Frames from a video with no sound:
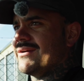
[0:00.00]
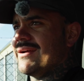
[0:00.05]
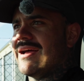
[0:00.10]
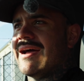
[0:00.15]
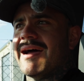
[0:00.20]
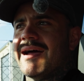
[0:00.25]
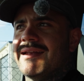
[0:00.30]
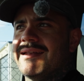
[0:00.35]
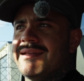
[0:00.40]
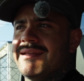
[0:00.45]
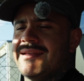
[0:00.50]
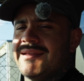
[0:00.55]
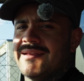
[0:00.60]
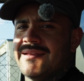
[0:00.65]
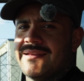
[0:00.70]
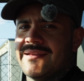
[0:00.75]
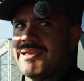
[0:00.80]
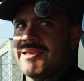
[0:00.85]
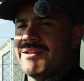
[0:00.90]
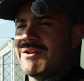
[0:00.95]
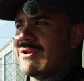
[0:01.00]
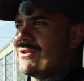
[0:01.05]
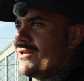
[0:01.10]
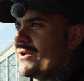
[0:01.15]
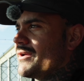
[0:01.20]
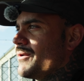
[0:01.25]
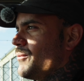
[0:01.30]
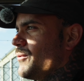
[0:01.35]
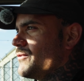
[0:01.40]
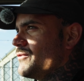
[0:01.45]
I had. You know,
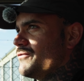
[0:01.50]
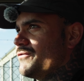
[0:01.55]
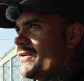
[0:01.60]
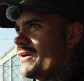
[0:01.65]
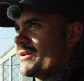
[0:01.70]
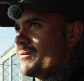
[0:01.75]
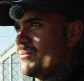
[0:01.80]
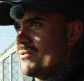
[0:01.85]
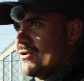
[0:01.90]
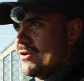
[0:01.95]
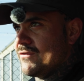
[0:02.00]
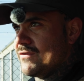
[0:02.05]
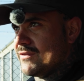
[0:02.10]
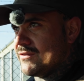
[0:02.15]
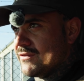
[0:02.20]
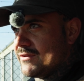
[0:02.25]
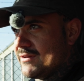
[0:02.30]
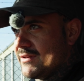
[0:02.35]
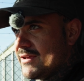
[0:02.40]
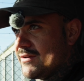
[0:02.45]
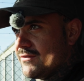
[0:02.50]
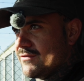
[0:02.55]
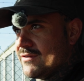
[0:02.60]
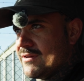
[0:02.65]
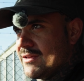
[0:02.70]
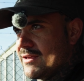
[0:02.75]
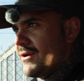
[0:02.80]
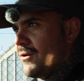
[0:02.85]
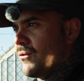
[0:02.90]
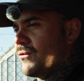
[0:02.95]
like it wasn't fucking perfect. I didn't have
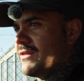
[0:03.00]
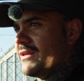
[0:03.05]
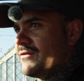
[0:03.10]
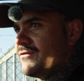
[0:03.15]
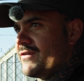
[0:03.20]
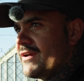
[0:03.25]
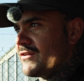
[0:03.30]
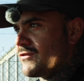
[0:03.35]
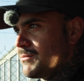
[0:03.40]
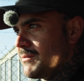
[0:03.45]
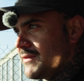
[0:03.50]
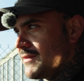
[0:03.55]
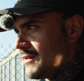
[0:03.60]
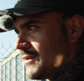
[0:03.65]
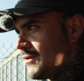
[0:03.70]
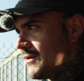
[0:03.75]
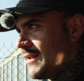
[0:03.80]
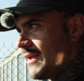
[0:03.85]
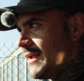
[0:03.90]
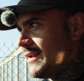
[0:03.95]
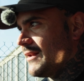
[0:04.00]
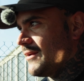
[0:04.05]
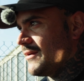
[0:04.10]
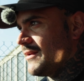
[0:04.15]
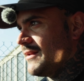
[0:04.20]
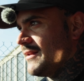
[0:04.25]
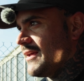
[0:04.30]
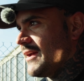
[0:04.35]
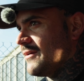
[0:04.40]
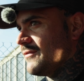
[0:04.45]
all the investment that I needed. I
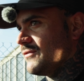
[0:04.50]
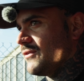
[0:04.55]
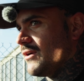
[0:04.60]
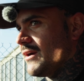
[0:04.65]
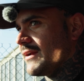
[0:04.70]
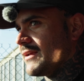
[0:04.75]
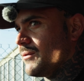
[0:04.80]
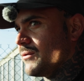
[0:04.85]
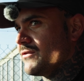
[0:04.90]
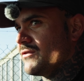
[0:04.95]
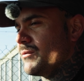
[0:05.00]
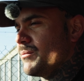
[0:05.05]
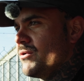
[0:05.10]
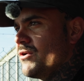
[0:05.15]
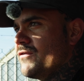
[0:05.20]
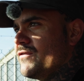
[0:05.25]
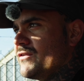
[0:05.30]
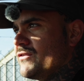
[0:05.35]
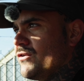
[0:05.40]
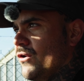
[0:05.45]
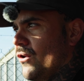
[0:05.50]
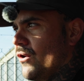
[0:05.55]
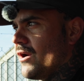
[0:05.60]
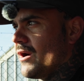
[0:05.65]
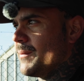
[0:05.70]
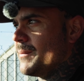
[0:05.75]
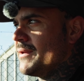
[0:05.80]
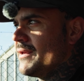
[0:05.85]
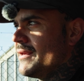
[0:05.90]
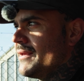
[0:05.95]
didn't have like, it wasn't the perfect
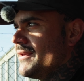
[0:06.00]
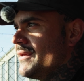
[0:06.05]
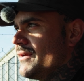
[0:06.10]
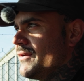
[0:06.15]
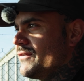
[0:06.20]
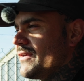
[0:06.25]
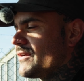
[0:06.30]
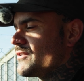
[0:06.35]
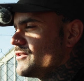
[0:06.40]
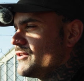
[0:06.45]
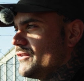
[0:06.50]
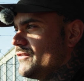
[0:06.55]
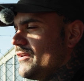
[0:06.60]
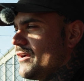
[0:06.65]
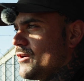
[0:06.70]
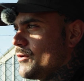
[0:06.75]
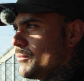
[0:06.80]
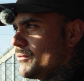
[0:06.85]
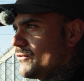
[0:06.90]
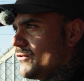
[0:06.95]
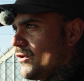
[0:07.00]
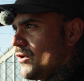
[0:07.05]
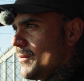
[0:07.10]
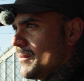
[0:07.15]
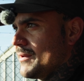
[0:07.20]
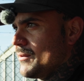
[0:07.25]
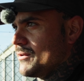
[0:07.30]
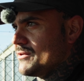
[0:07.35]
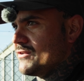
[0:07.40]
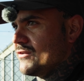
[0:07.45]
time. It's actually terrible
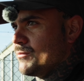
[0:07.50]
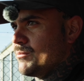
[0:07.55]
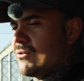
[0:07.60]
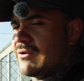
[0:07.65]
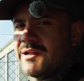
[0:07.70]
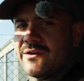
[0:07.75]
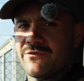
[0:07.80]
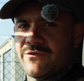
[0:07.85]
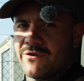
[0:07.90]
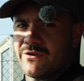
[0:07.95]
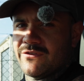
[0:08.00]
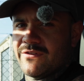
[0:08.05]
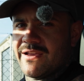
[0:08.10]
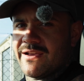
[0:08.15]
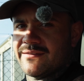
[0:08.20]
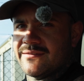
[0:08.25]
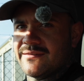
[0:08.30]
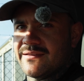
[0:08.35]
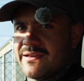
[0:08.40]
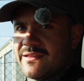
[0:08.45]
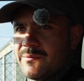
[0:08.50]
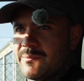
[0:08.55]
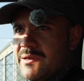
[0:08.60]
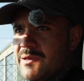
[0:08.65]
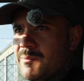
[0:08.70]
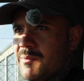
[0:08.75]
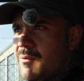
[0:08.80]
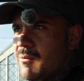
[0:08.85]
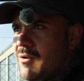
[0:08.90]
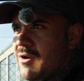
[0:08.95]
timing. We just bought our first house together,
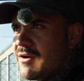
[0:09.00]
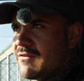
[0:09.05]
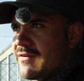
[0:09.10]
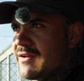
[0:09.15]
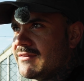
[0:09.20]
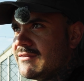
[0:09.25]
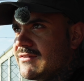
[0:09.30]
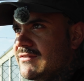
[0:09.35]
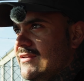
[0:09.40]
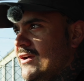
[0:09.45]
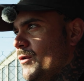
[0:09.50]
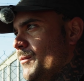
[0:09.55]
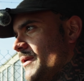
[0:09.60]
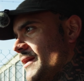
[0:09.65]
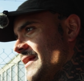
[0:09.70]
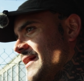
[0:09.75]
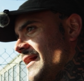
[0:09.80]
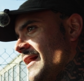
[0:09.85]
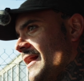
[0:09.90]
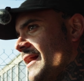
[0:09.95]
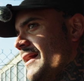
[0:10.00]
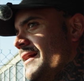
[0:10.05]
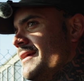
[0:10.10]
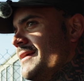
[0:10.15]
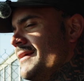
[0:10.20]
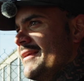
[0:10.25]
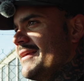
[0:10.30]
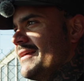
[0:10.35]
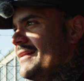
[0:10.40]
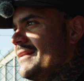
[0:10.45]
me and my wife. I had to sell my car,
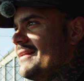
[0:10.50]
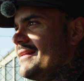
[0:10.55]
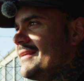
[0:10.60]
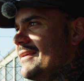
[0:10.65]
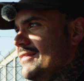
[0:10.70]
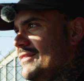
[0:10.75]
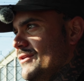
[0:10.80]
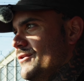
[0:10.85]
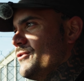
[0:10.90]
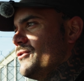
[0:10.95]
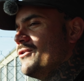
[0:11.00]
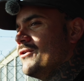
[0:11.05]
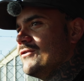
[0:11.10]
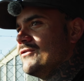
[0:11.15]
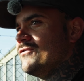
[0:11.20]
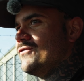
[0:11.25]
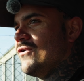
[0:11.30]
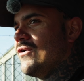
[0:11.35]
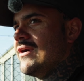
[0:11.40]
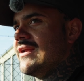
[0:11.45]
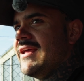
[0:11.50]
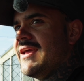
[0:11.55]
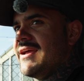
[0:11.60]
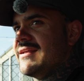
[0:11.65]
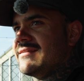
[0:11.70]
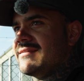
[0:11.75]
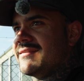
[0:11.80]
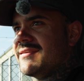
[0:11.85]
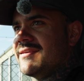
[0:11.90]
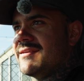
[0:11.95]
get the ute on
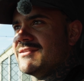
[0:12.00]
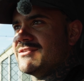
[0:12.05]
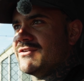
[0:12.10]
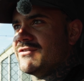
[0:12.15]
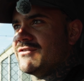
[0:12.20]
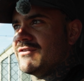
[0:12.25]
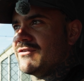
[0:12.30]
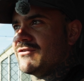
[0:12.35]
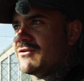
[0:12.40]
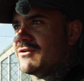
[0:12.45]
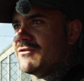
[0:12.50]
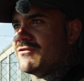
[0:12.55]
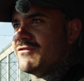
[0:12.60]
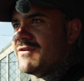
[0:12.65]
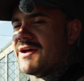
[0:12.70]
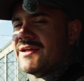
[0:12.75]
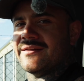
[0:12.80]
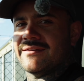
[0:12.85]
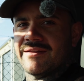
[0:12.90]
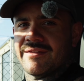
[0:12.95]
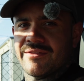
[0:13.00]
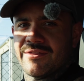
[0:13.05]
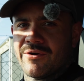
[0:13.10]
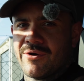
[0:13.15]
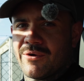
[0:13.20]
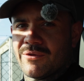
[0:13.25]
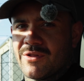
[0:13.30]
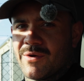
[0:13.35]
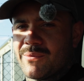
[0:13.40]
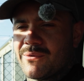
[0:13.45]
finance just to sort of fund the
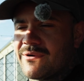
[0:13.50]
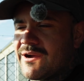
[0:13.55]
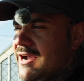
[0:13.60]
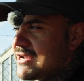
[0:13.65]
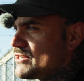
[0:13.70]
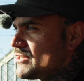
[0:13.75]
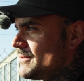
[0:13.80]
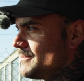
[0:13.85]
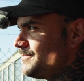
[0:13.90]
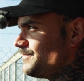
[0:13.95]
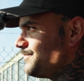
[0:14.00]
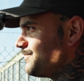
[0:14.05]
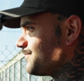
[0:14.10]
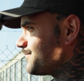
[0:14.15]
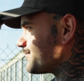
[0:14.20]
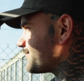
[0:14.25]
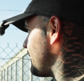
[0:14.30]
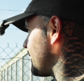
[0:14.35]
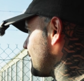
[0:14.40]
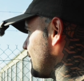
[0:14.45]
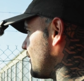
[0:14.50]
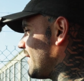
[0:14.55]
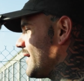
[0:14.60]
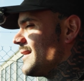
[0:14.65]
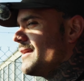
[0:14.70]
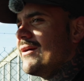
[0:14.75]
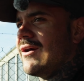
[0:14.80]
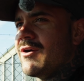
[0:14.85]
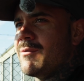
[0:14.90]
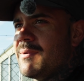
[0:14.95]
whole operation. But
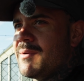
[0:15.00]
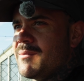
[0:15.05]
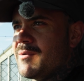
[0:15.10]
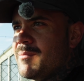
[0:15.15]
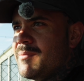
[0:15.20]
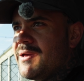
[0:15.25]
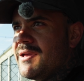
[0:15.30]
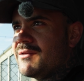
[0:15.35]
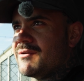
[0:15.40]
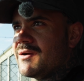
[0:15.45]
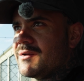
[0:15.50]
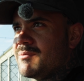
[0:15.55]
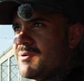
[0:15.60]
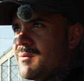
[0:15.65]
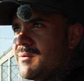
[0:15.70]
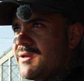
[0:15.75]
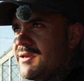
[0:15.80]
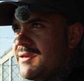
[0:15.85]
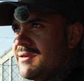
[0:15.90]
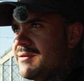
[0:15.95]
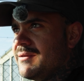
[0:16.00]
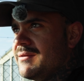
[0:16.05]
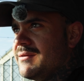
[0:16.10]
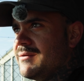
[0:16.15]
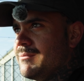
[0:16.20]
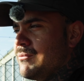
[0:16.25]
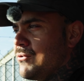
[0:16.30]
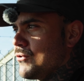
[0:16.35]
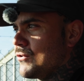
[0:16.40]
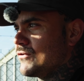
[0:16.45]
like, I remember it being like probably
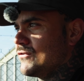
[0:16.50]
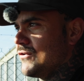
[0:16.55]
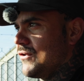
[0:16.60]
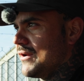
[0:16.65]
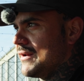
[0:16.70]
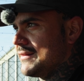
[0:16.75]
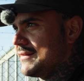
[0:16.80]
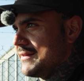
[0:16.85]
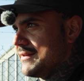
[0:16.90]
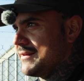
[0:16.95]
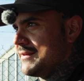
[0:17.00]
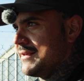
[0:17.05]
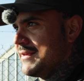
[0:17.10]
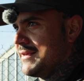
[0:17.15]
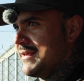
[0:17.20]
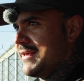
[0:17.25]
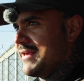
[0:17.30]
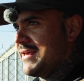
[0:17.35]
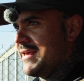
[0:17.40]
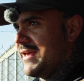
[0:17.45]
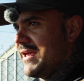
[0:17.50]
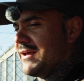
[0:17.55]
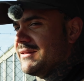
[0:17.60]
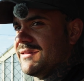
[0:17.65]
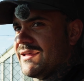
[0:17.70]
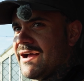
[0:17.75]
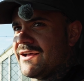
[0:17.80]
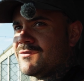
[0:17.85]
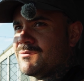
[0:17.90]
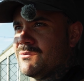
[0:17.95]
more exciting than our
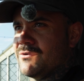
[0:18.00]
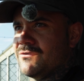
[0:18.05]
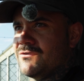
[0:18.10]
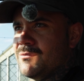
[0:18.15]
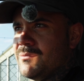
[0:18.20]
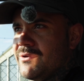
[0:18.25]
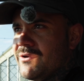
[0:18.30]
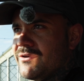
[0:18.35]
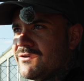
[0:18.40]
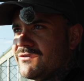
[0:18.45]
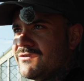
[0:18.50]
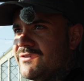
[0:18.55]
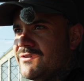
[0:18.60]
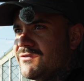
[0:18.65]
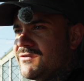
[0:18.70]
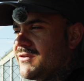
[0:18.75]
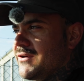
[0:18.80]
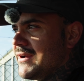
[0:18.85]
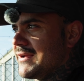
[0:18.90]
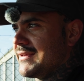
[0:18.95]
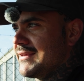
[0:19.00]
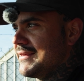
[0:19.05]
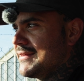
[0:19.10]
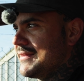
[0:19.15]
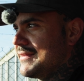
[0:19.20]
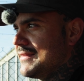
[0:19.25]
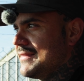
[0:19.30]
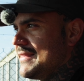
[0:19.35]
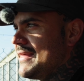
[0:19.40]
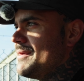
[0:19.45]
last move, to be honest. It's like
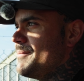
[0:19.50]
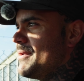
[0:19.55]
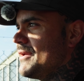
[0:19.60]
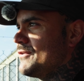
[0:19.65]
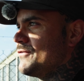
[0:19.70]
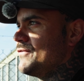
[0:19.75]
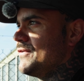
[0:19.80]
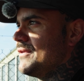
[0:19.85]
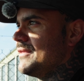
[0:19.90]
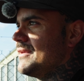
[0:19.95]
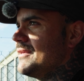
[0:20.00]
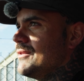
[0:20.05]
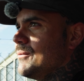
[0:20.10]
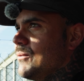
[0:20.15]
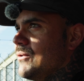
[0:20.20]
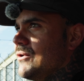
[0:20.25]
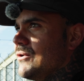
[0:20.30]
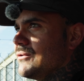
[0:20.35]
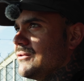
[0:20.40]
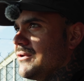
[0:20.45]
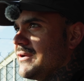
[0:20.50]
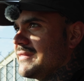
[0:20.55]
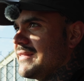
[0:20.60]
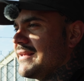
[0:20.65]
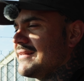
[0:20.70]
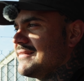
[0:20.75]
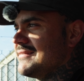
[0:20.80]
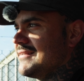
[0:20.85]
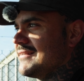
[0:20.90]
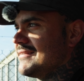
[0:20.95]
the best feeling in the world, like
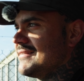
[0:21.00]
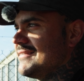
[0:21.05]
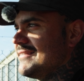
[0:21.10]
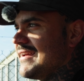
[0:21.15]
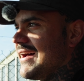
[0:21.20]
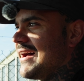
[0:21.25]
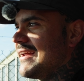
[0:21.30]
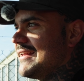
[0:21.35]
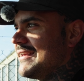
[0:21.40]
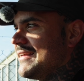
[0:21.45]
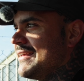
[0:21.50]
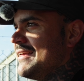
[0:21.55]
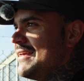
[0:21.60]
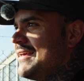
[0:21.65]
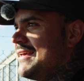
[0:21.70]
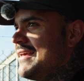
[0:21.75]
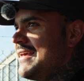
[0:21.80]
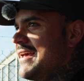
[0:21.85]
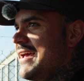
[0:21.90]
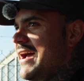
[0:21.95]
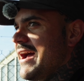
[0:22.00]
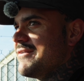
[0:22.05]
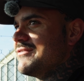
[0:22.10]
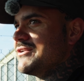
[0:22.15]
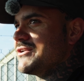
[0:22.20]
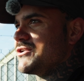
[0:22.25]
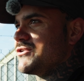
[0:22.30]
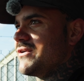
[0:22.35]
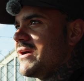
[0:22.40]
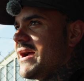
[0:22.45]
that, just starting,
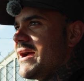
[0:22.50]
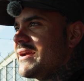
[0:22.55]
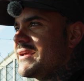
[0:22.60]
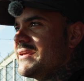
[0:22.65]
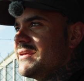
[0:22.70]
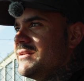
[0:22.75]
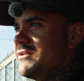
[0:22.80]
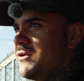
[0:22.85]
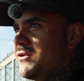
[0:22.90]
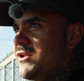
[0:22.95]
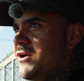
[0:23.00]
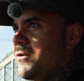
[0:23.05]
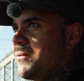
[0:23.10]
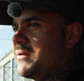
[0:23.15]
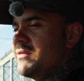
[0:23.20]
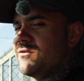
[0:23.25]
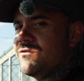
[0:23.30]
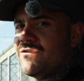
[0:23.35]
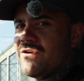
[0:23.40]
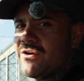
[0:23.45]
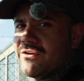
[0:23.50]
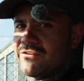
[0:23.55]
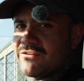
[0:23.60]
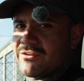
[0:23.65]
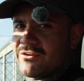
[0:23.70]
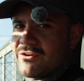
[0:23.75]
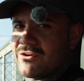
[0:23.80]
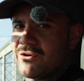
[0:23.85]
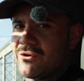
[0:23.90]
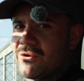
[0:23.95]
having a crack, not knowing when the phone's
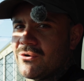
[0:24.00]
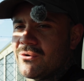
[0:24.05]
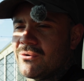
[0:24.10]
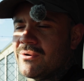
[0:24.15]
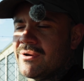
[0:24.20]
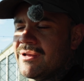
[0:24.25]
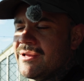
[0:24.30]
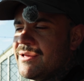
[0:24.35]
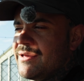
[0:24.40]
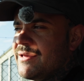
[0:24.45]
gonna call.